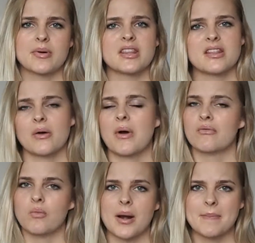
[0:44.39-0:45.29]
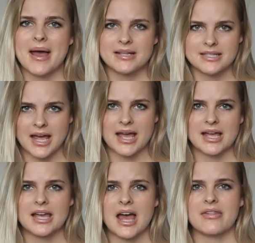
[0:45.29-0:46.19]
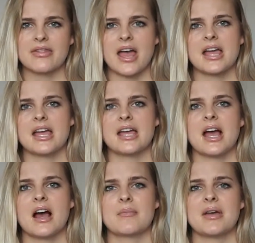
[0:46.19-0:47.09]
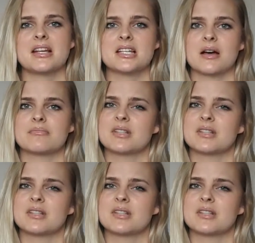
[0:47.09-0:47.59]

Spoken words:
but then they'll have one bad day and they end up,